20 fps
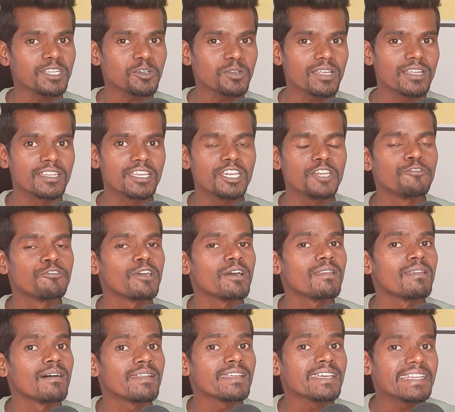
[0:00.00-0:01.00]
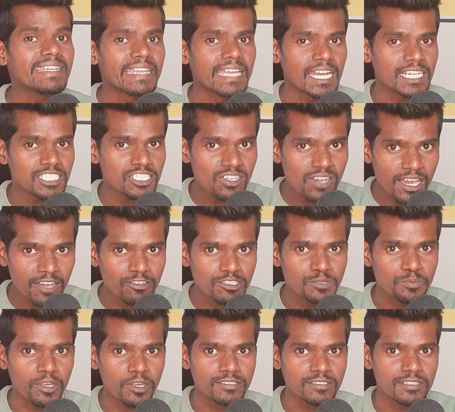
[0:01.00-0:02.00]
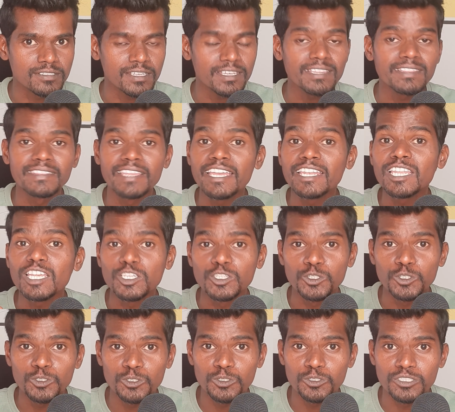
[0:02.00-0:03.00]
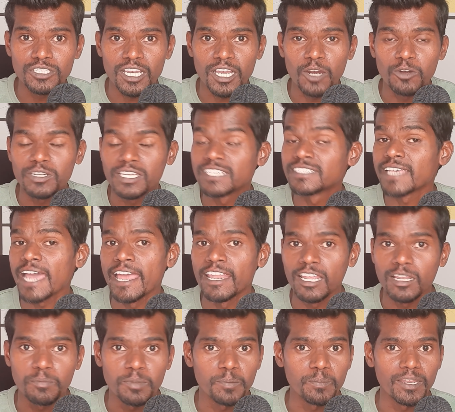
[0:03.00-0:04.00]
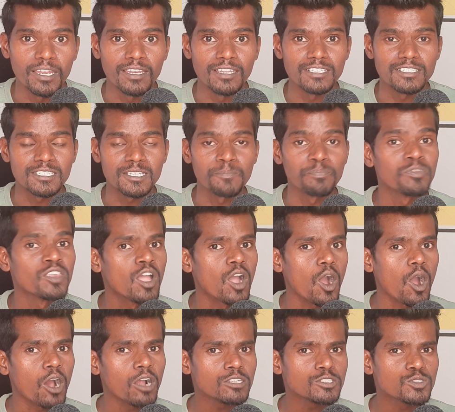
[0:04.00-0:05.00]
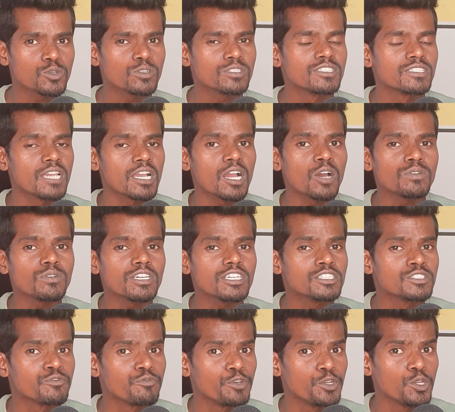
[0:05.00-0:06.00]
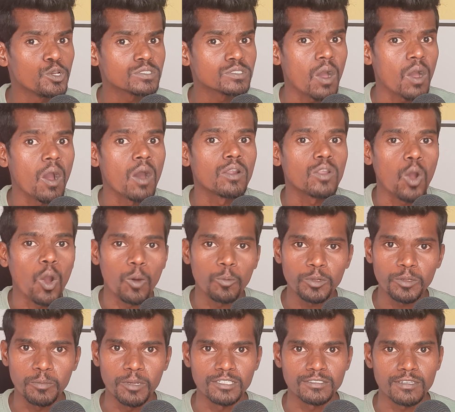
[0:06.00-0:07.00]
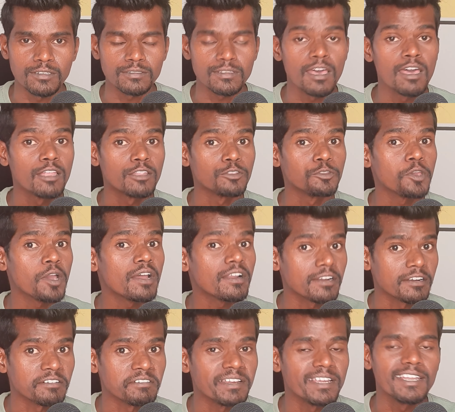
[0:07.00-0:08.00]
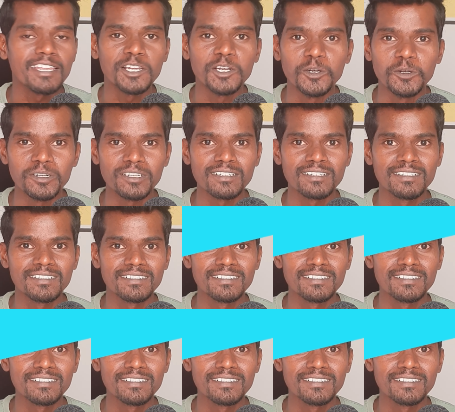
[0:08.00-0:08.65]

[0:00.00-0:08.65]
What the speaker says: Particularly, if you are learning natural language processing, then you should check out his NLP playlist. Also, check out his videos on optimizers. They are really good.